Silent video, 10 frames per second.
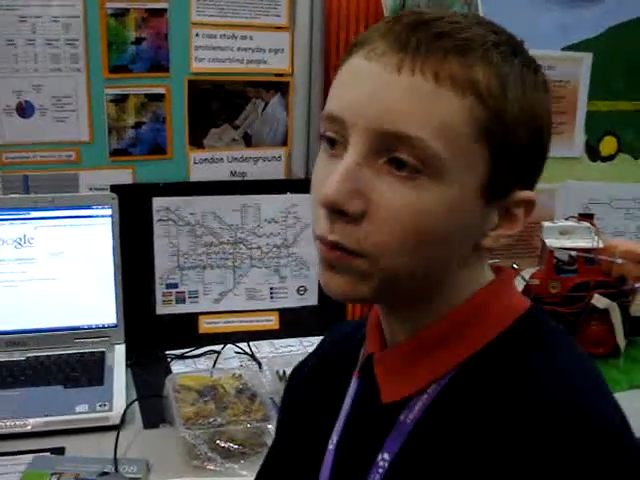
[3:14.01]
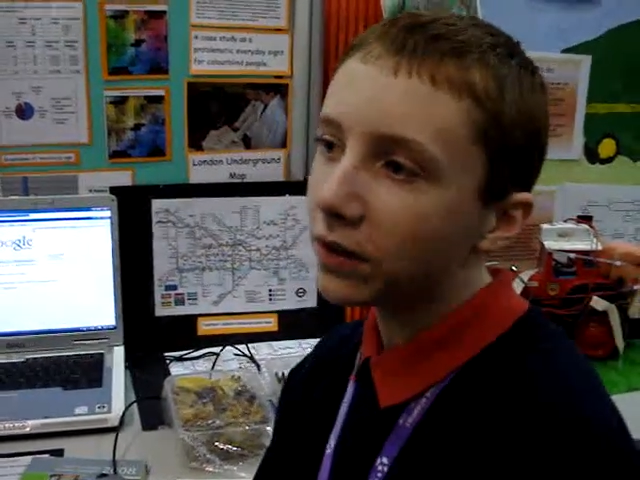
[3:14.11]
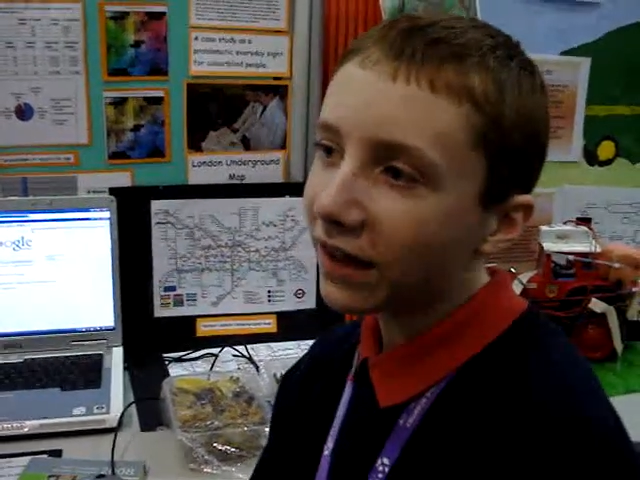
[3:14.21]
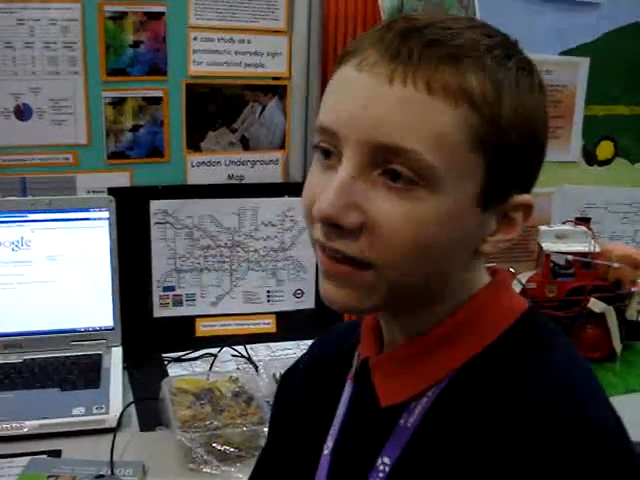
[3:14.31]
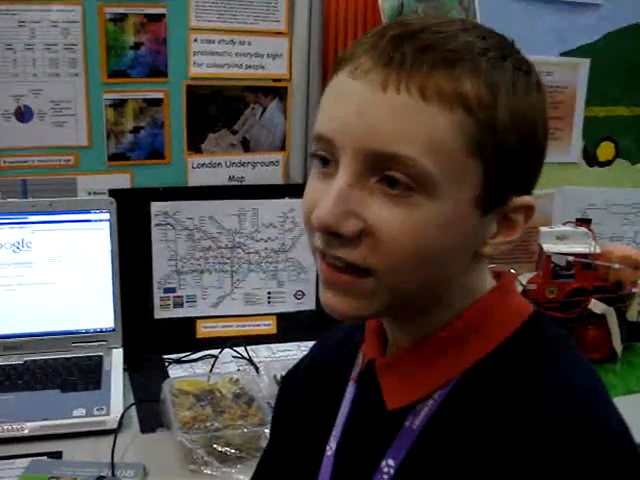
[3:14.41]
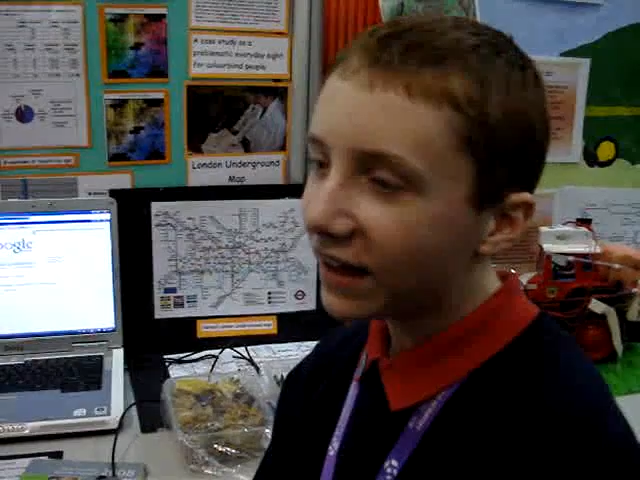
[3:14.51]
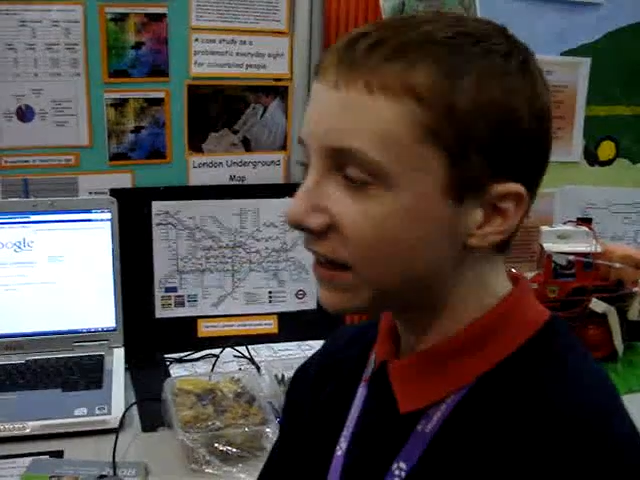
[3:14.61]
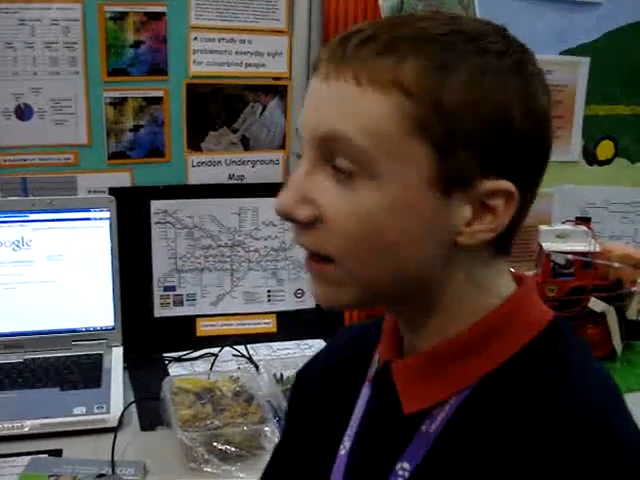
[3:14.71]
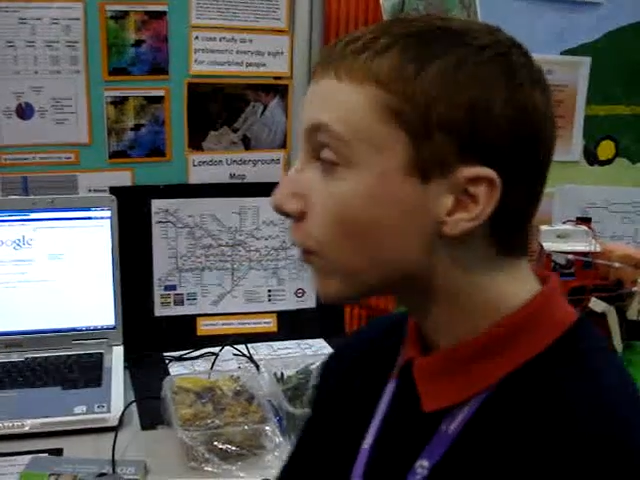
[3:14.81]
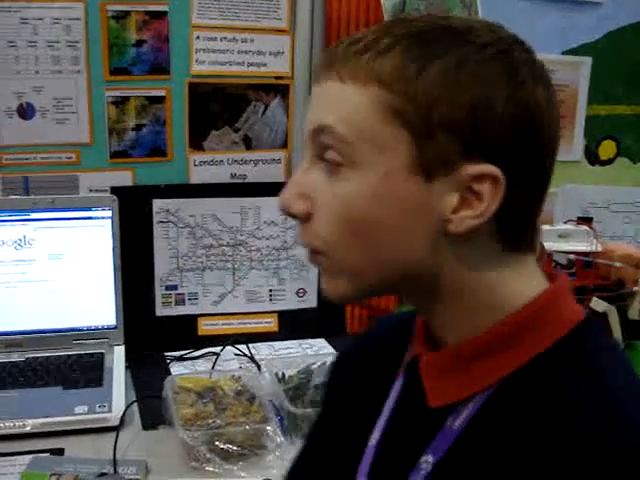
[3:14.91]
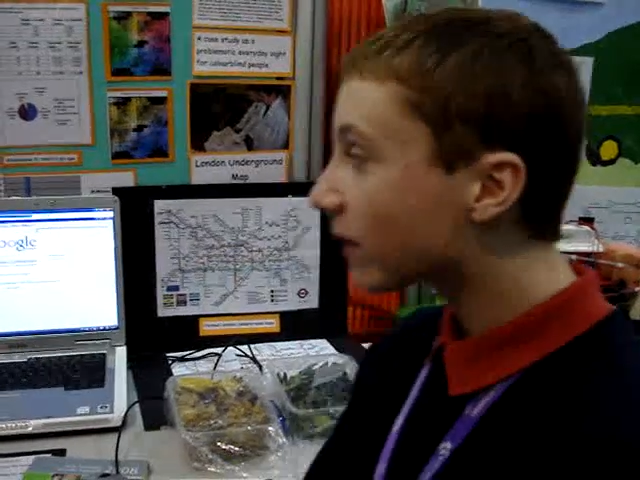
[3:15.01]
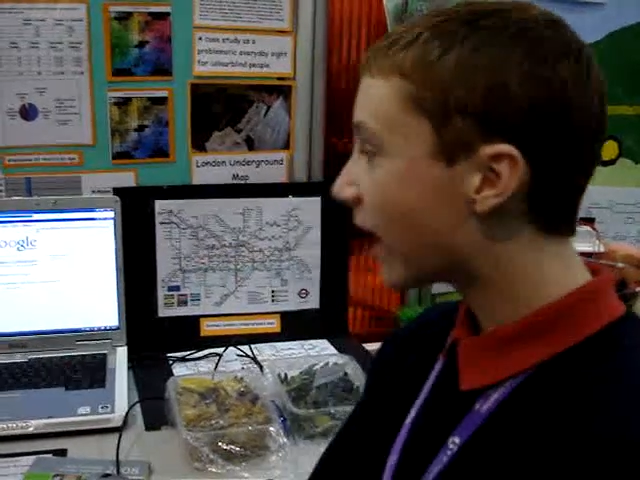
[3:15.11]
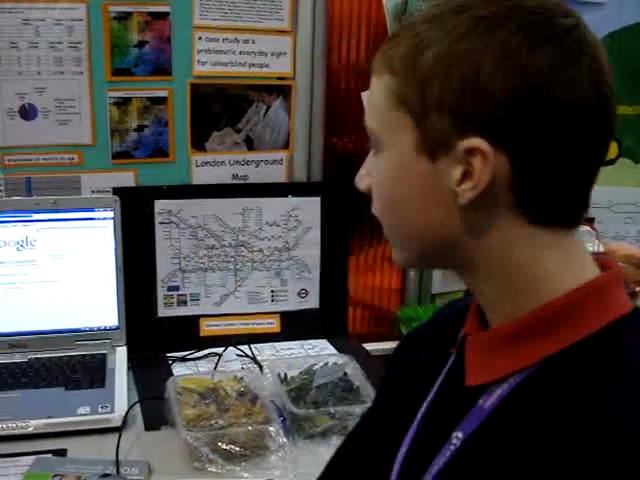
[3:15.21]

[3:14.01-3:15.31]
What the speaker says: We got the idea from the